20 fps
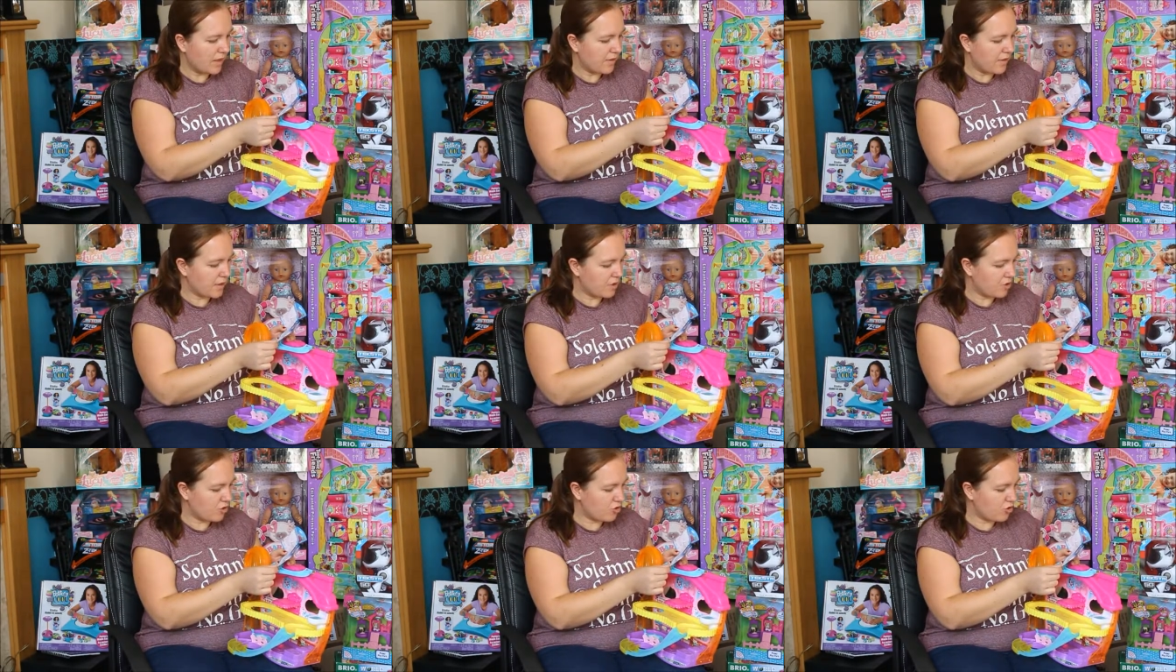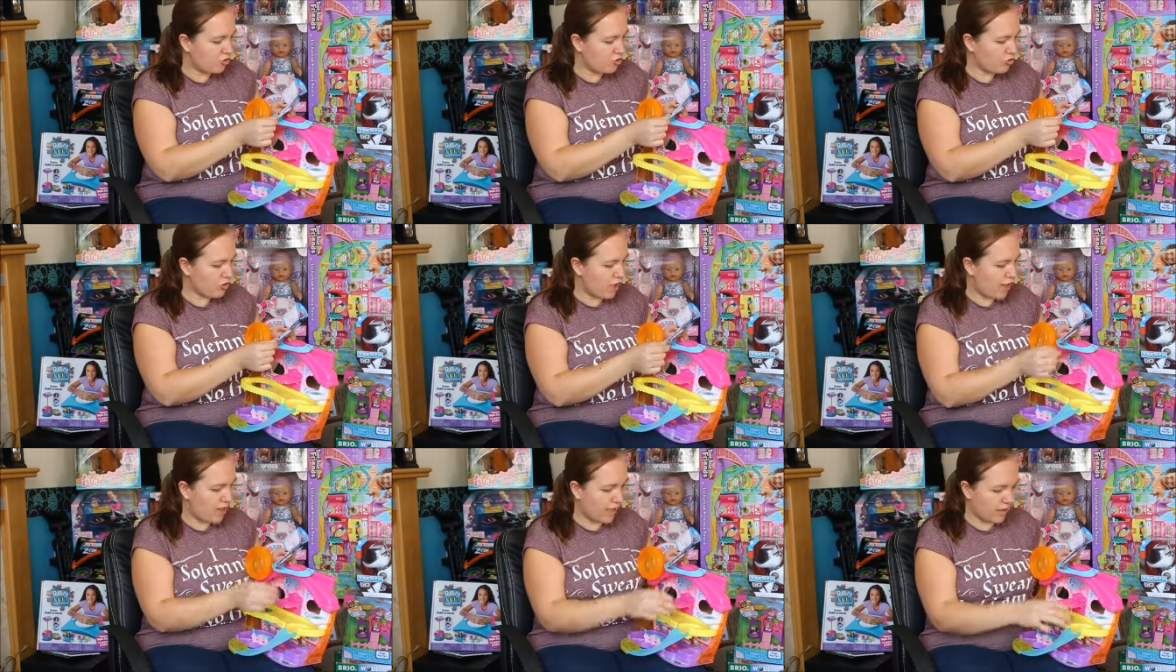the
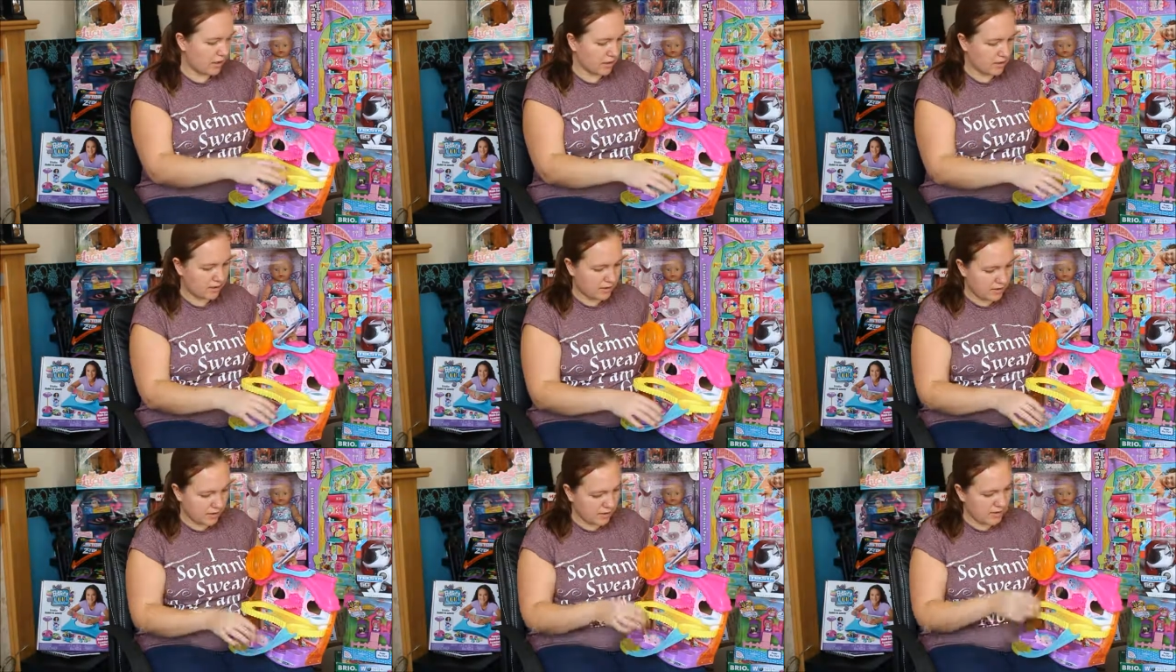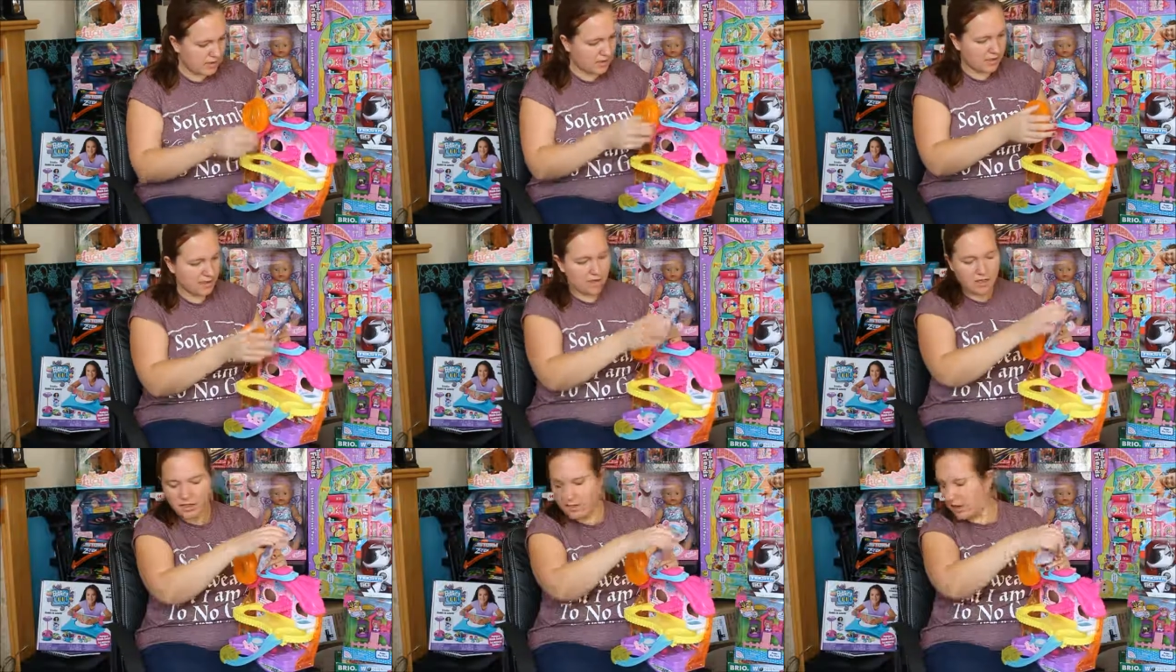track and the
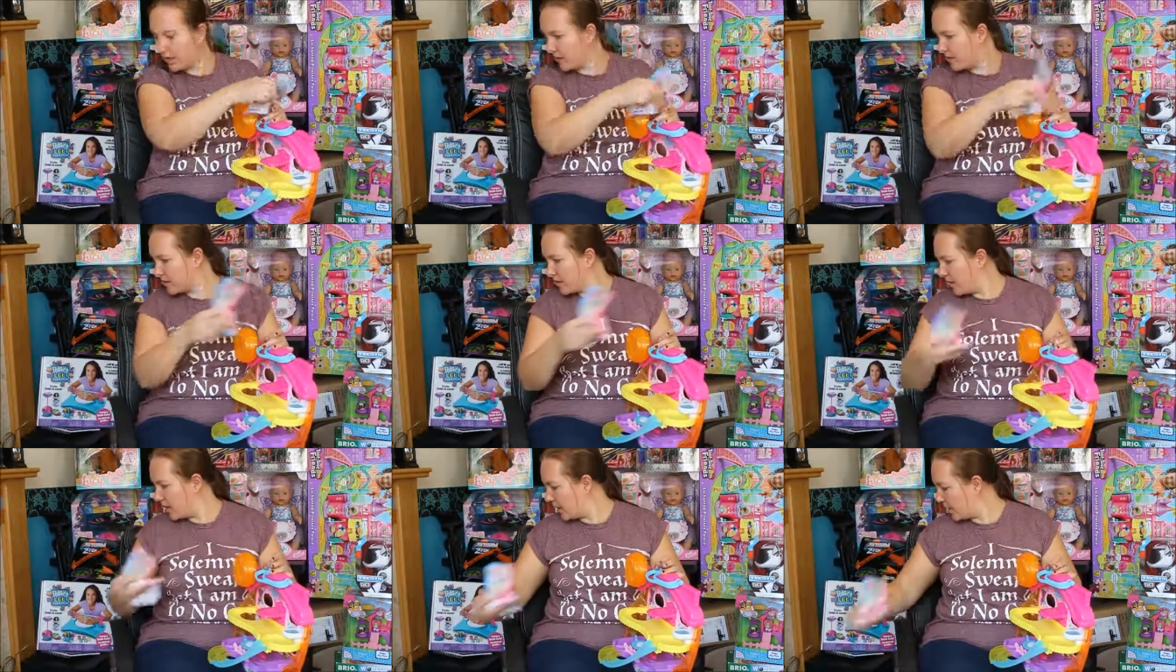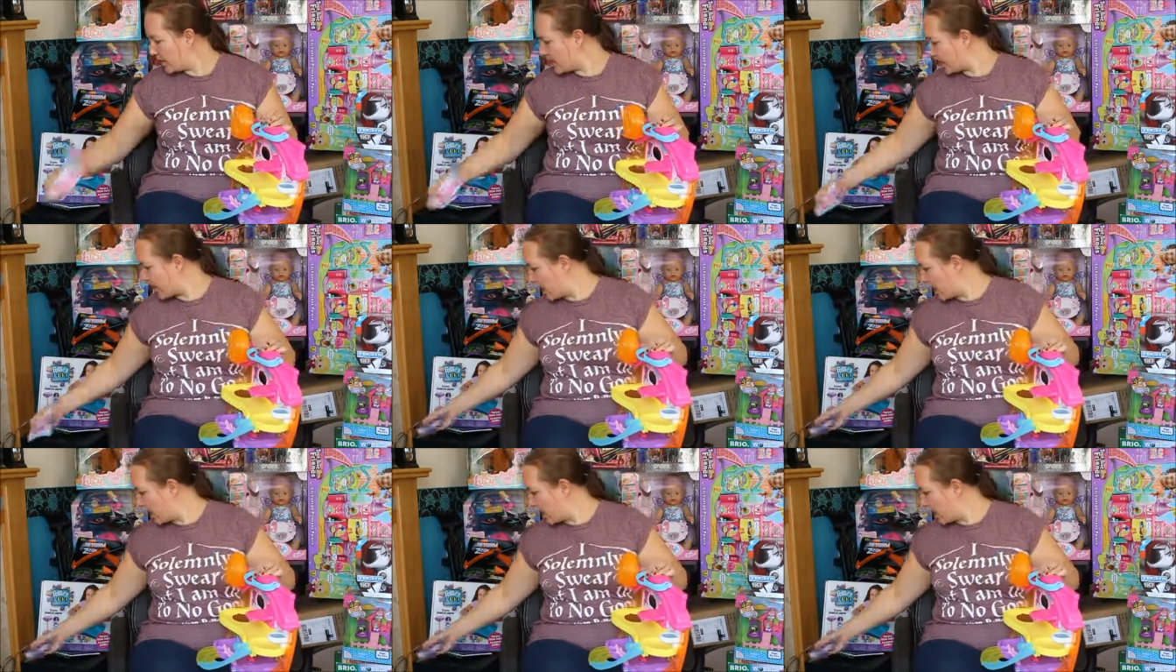slide. So let's